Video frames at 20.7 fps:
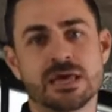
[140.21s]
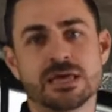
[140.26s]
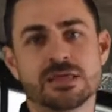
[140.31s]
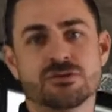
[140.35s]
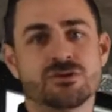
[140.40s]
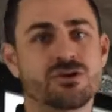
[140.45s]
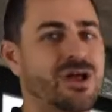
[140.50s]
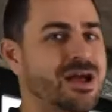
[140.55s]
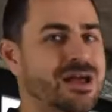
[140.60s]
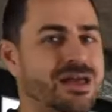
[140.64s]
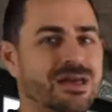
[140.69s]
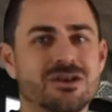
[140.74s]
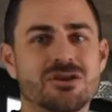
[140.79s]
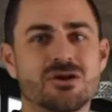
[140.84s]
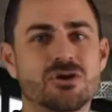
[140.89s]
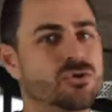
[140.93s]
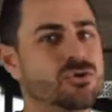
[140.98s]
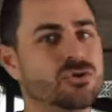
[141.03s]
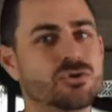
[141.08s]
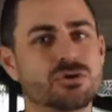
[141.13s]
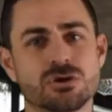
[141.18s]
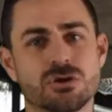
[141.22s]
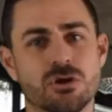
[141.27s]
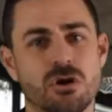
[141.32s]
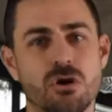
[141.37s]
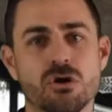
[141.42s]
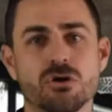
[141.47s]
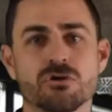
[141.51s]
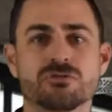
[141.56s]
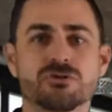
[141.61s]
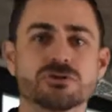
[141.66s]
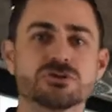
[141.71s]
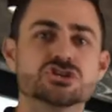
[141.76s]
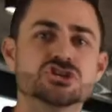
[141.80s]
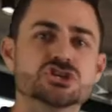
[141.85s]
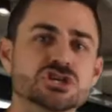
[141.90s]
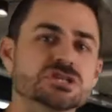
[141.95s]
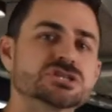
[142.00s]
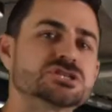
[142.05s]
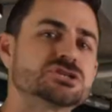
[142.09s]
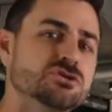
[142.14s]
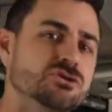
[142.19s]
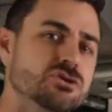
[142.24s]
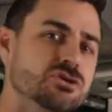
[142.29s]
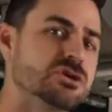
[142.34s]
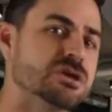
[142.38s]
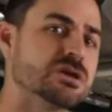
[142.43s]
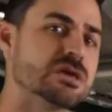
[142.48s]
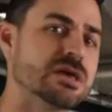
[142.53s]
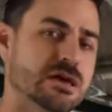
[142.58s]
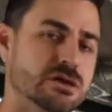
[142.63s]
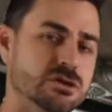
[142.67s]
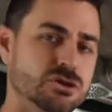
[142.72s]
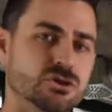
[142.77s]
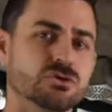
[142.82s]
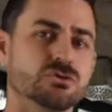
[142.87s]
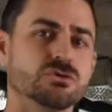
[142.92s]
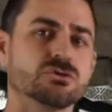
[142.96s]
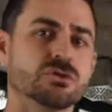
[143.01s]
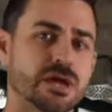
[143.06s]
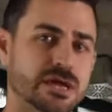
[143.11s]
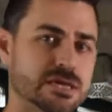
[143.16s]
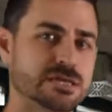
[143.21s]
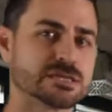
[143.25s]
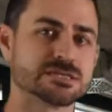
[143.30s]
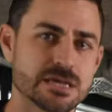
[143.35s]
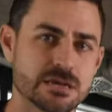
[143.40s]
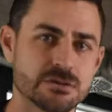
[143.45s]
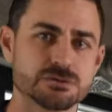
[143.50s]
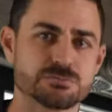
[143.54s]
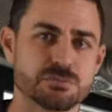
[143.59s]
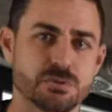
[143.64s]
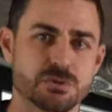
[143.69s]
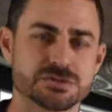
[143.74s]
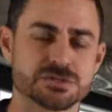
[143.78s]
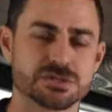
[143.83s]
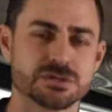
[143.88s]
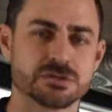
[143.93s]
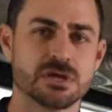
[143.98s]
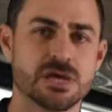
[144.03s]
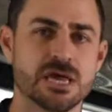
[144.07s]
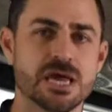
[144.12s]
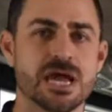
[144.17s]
They're not going to know who you are. They're just looking at you like a salesperson.